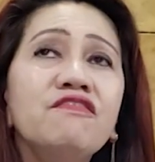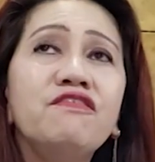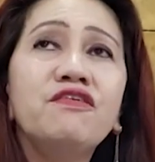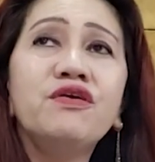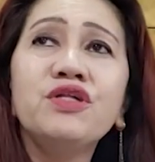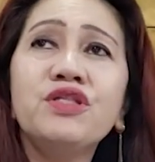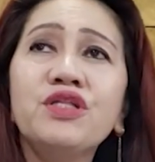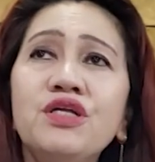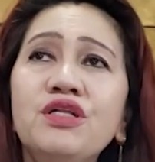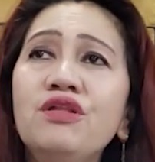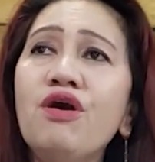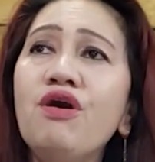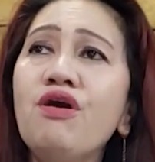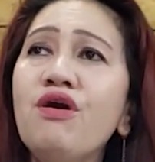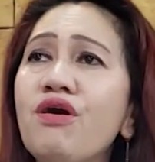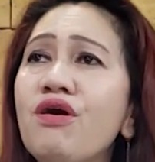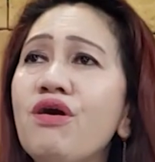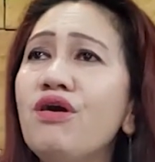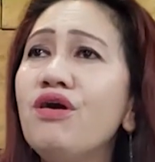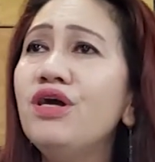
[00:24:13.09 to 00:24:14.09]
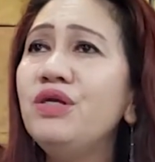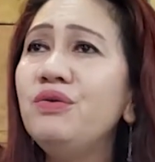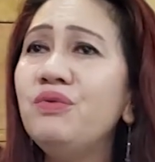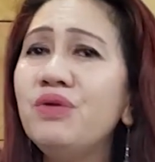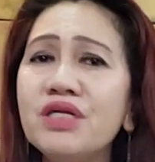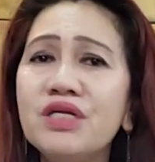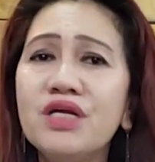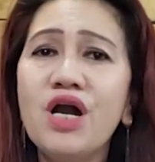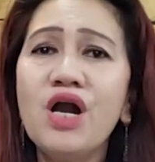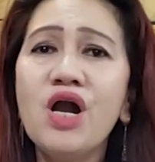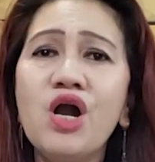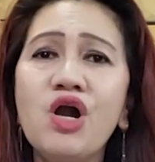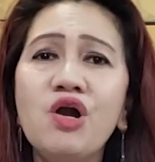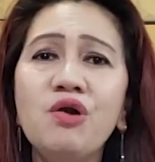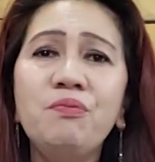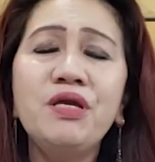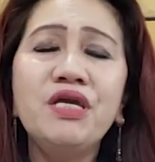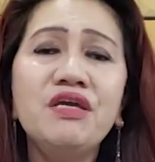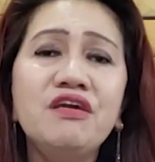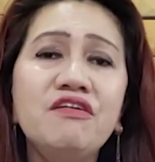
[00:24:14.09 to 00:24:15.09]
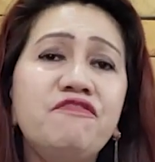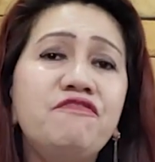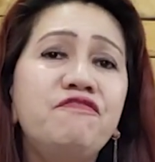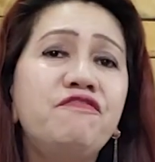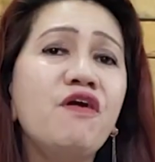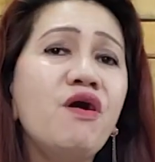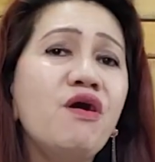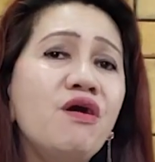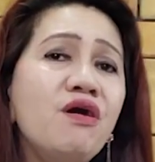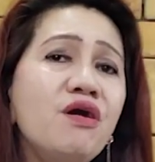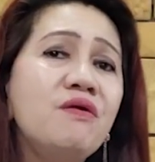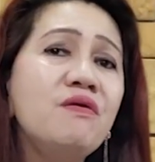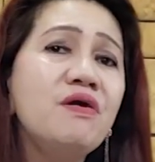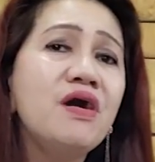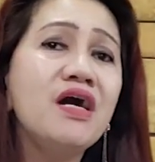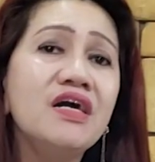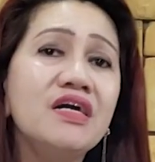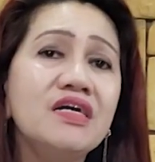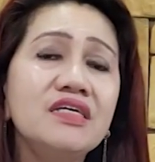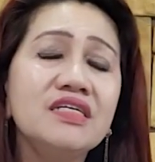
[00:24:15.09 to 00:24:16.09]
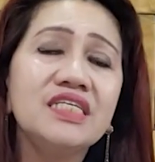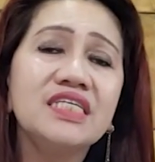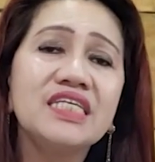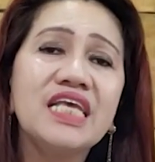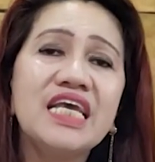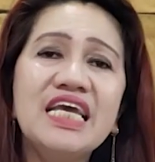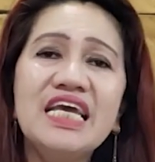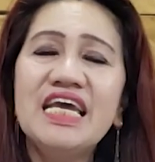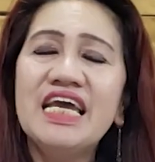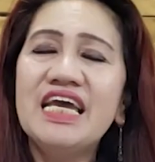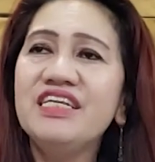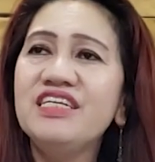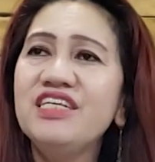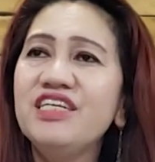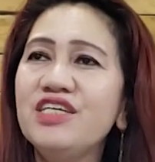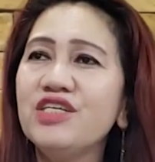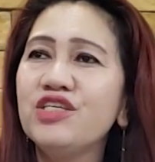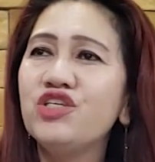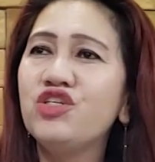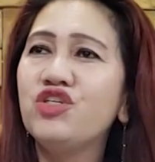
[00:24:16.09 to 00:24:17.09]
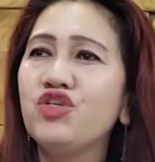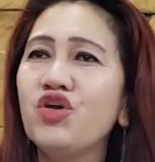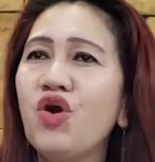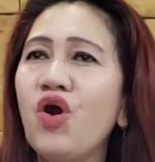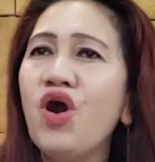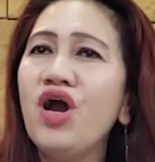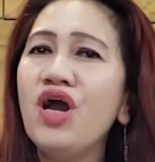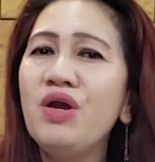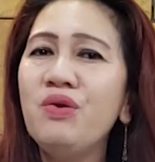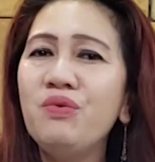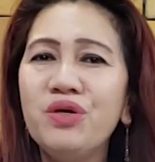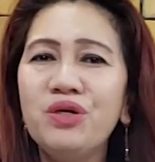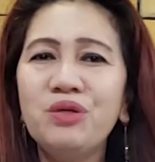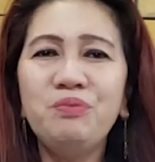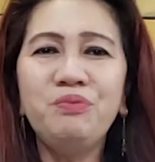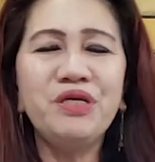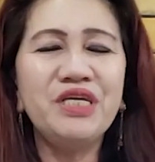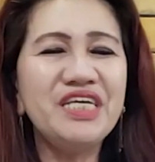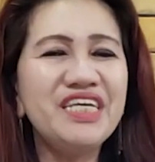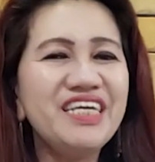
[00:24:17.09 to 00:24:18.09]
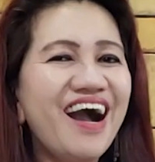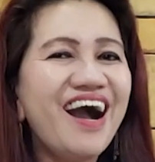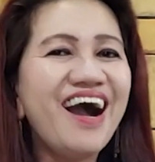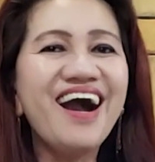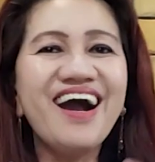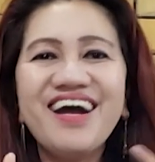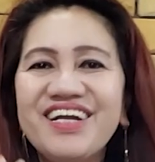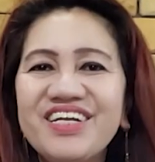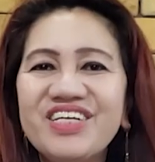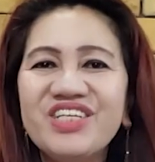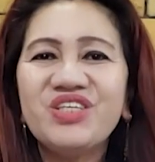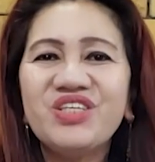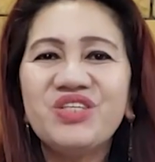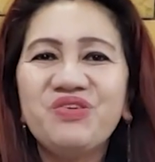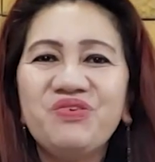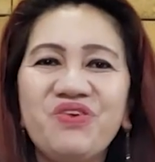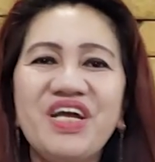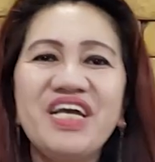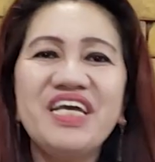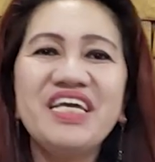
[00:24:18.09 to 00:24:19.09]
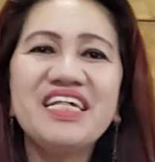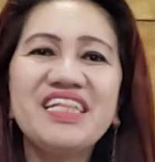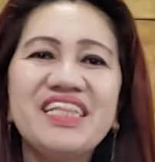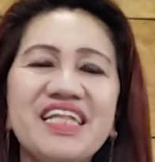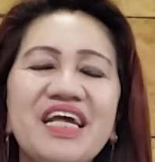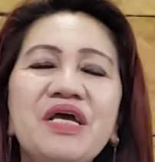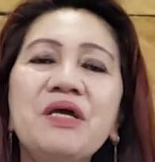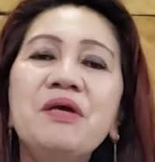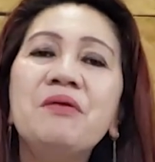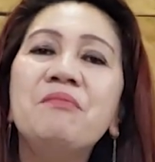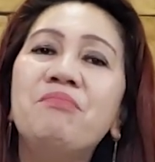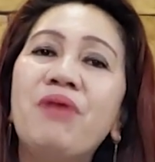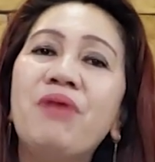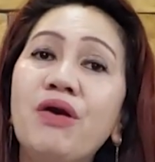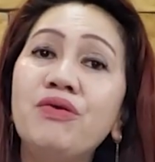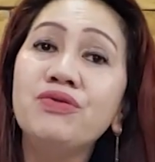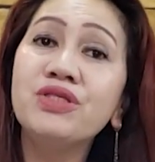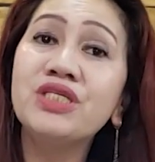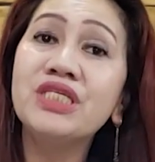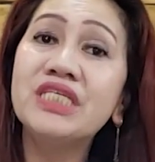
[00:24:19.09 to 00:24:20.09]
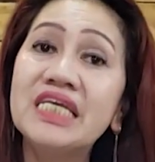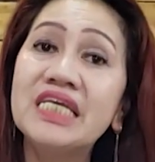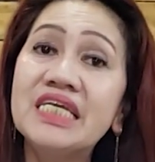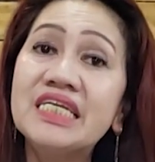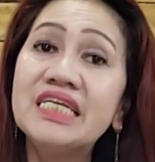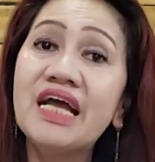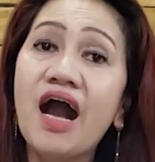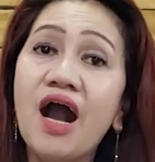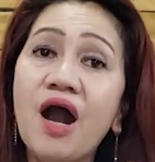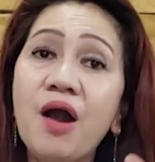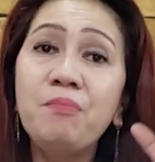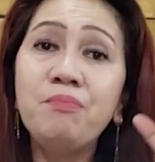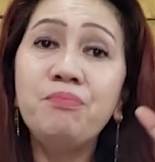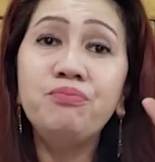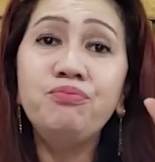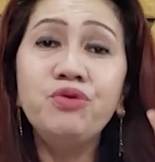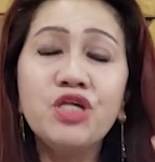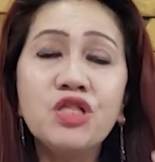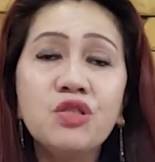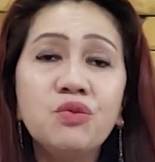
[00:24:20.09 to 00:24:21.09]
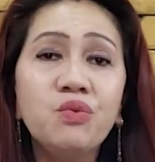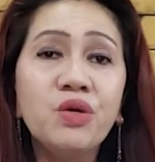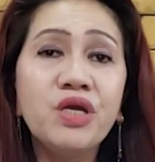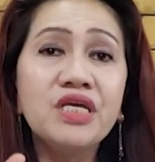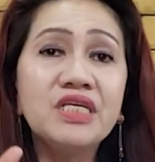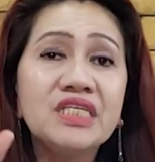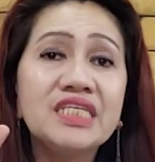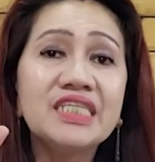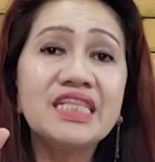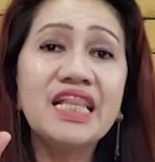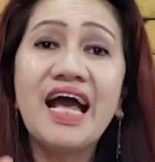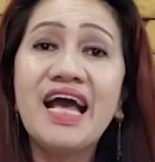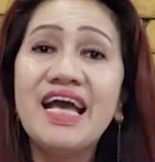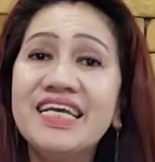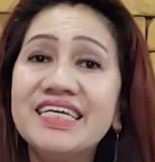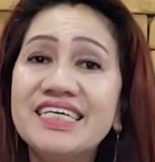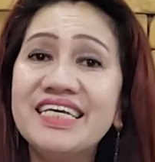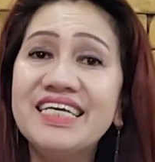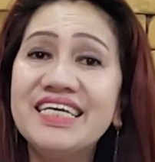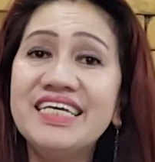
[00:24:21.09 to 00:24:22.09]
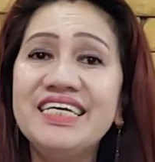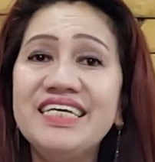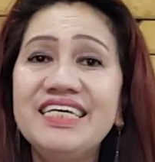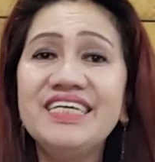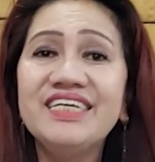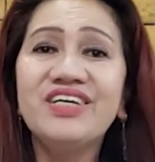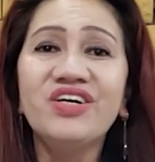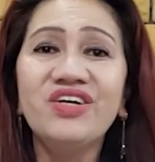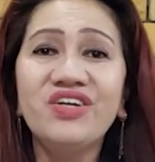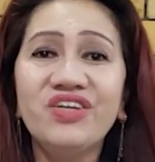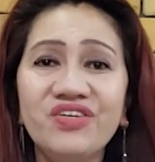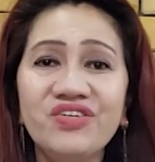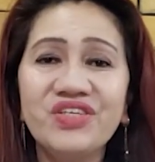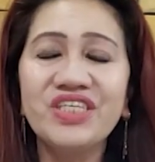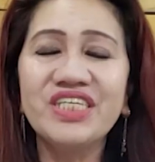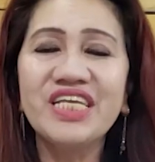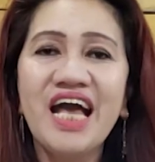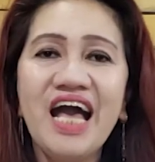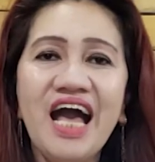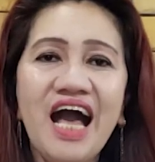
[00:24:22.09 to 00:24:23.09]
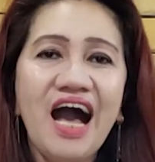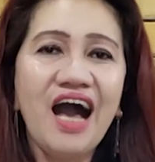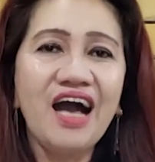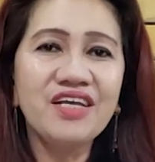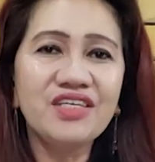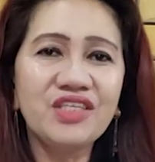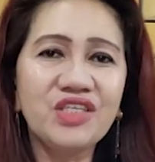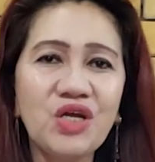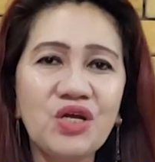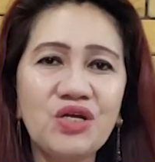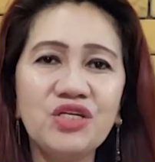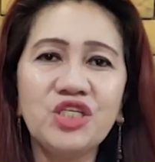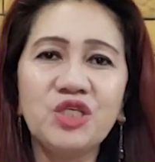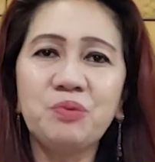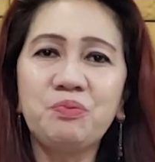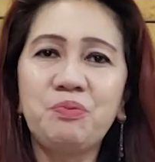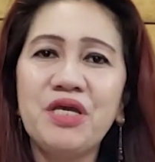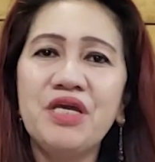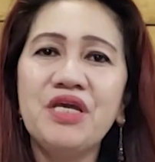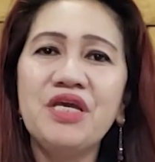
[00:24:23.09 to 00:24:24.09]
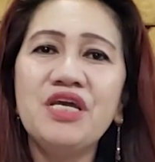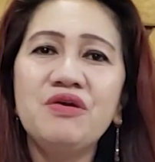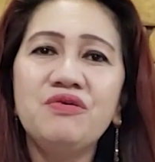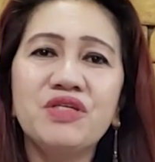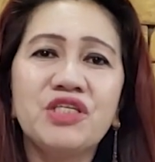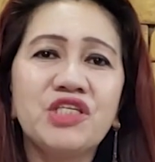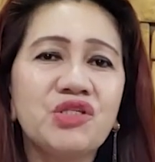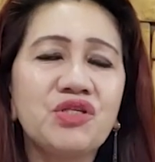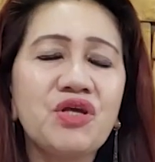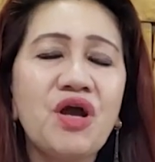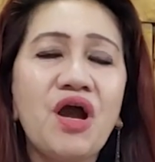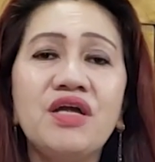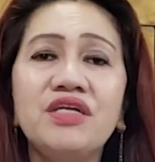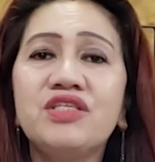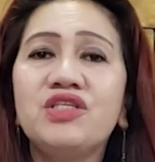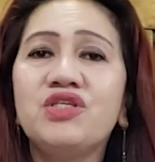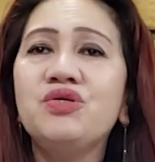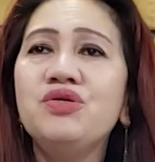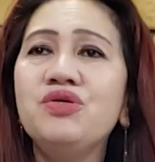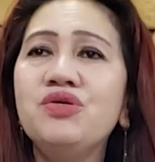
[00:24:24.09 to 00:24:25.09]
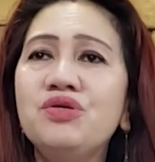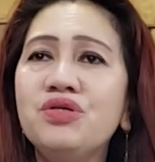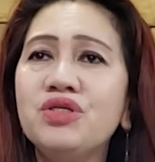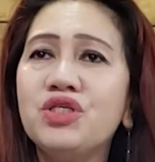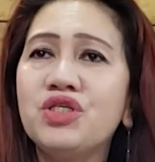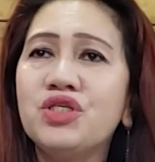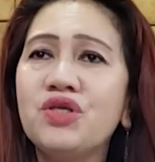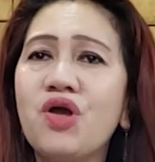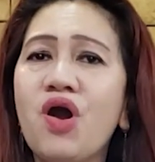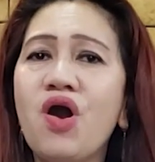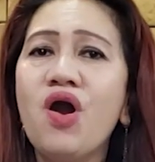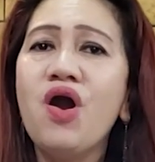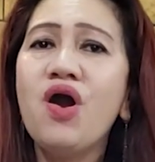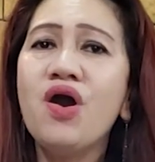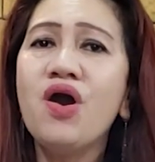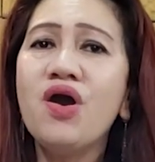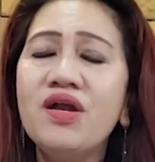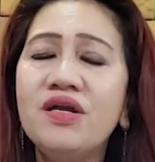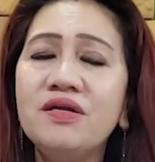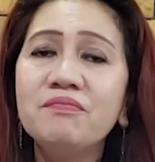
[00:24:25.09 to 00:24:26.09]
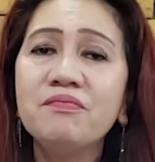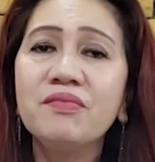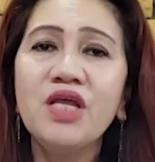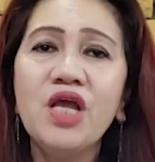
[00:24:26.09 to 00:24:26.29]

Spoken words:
For the Lord will go before us, and His joy will be our strength. Mounting up with wings like eagles, as our spirits start to soar.